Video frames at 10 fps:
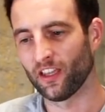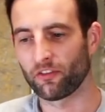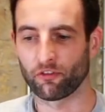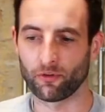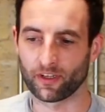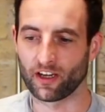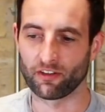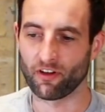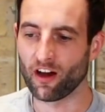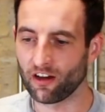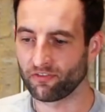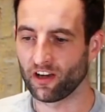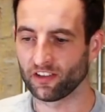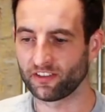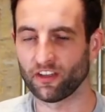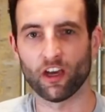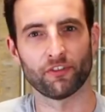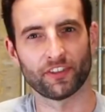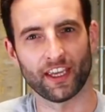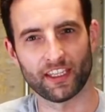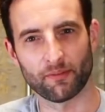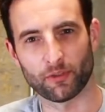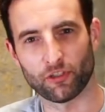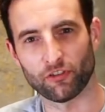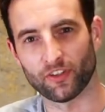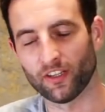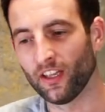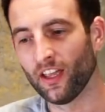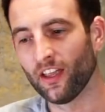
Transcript: through a kind of half-hearted overtaking manoeuvre,